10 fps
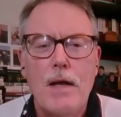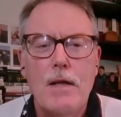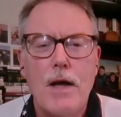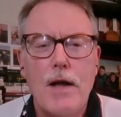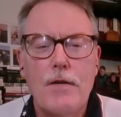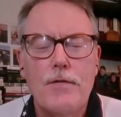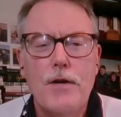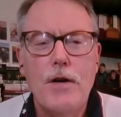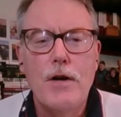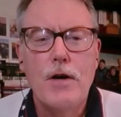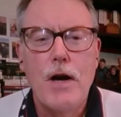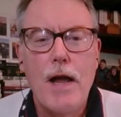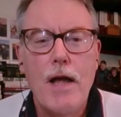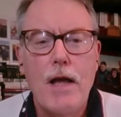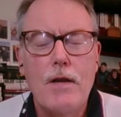last year,
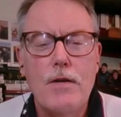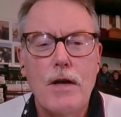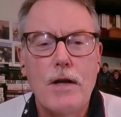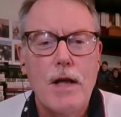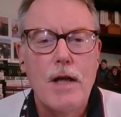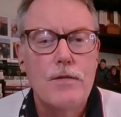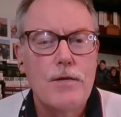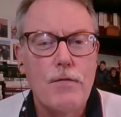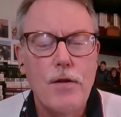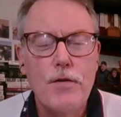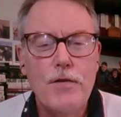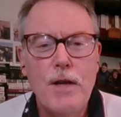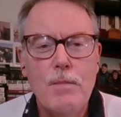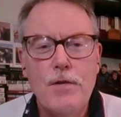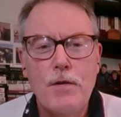and uh, several of the
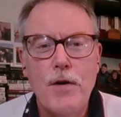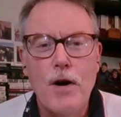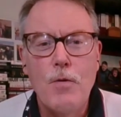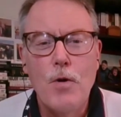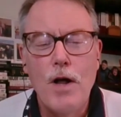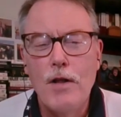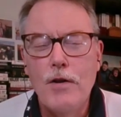teams did very well.